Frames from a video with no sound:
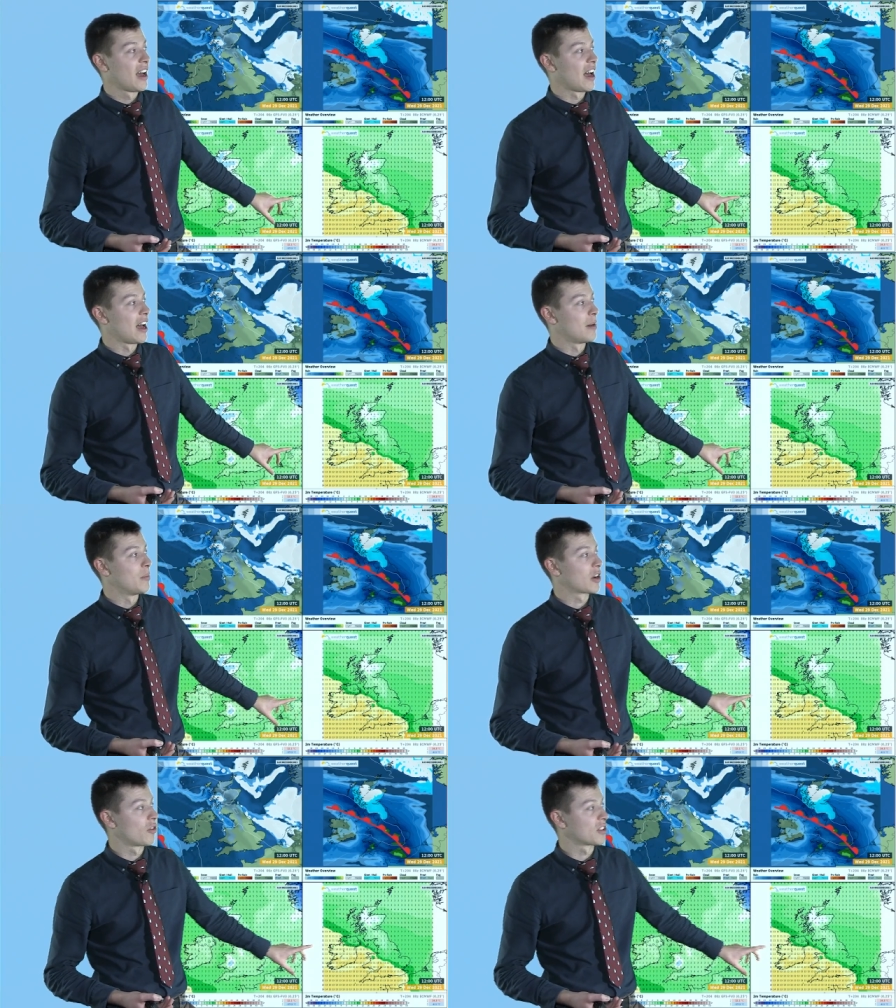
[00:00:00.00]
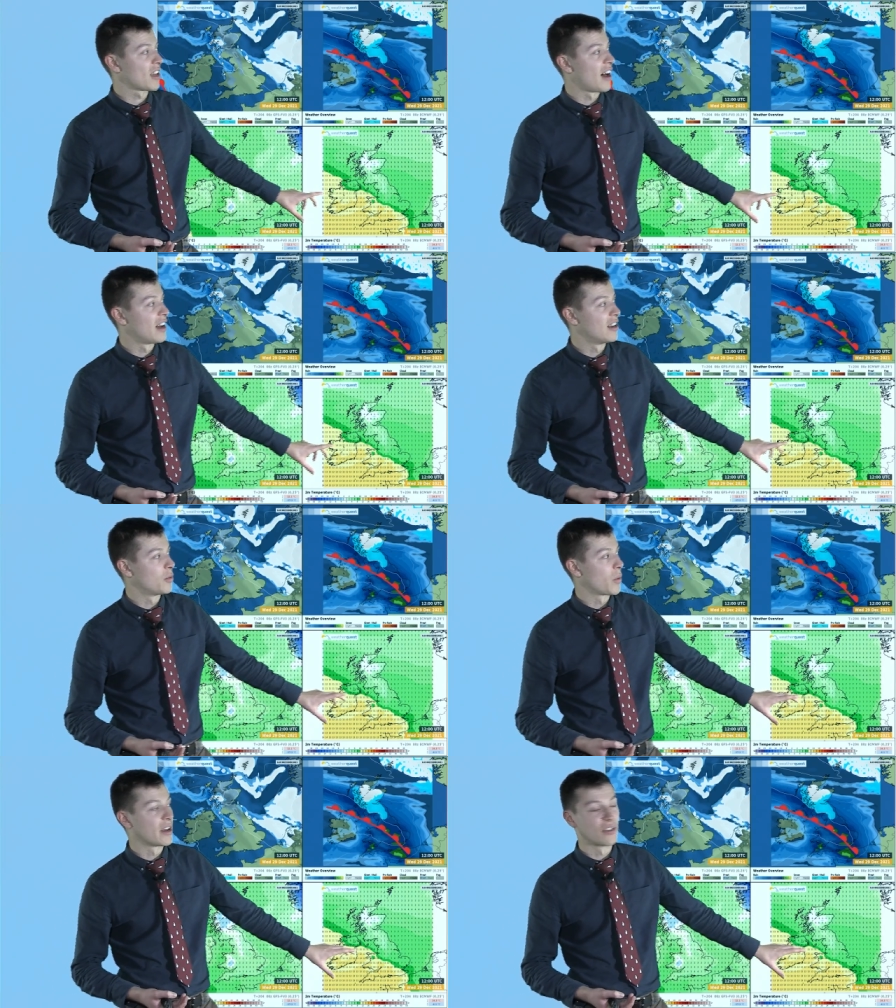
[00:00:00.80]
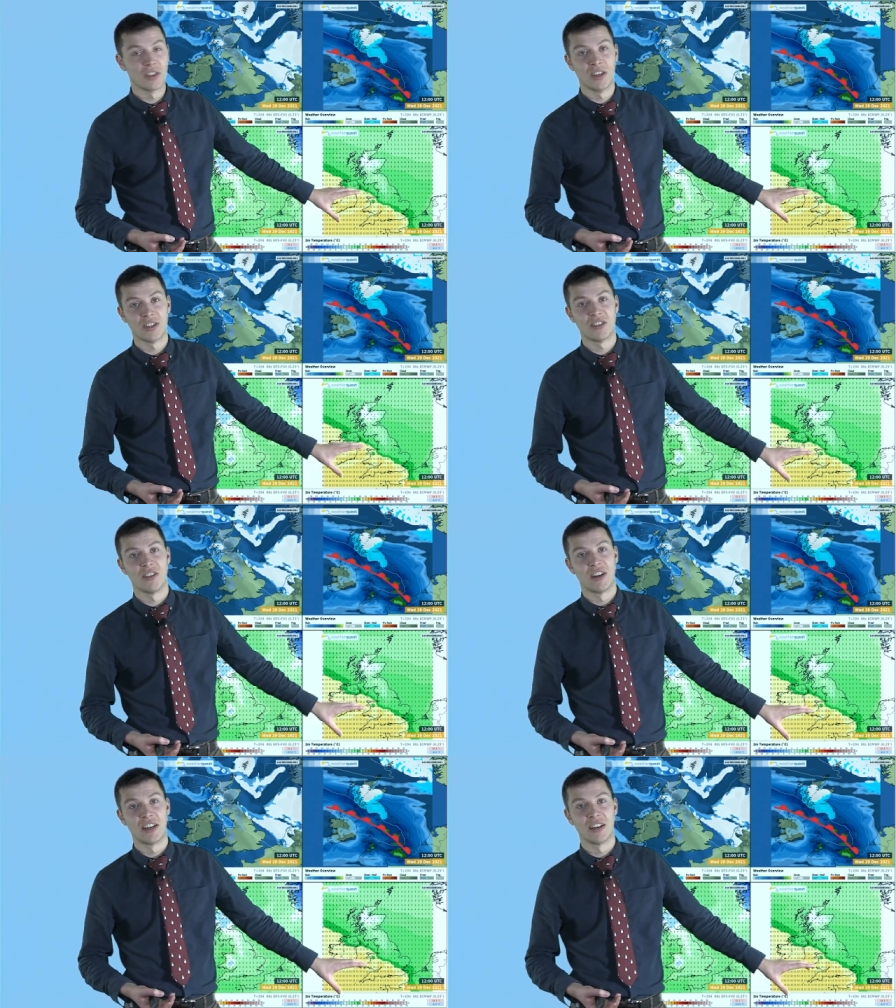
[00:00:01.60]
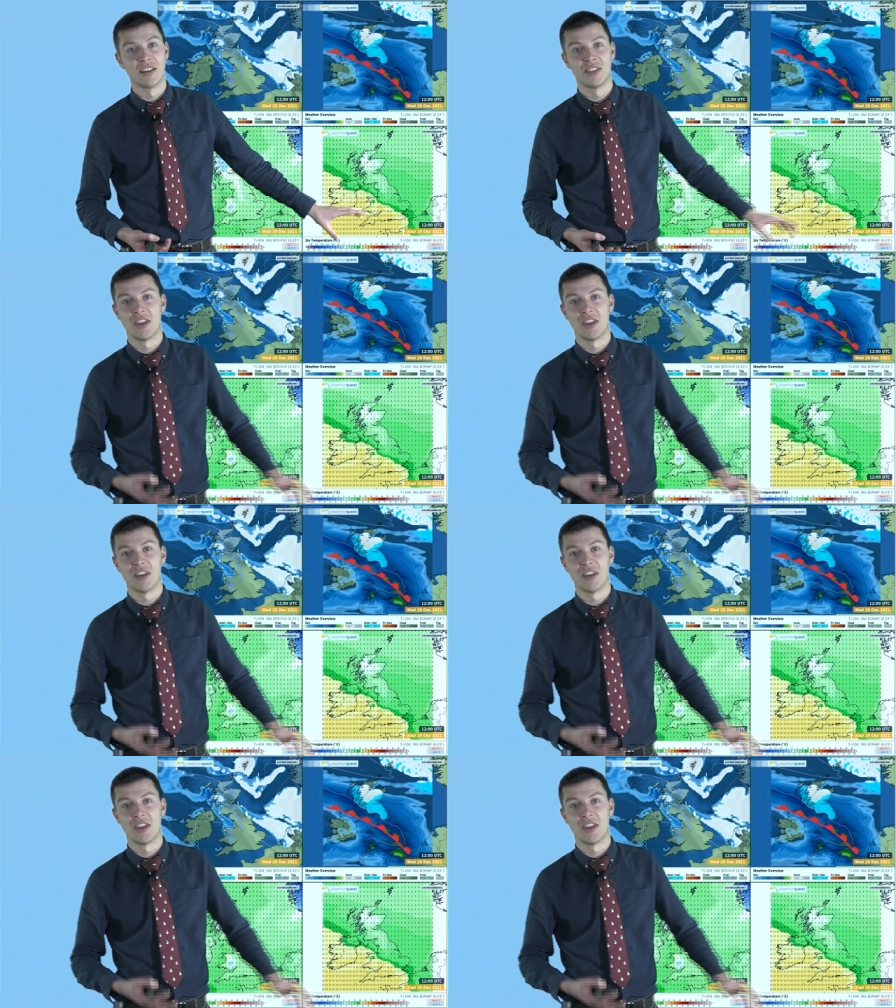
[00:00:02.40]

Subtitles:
across Ireland, Wales, southern England.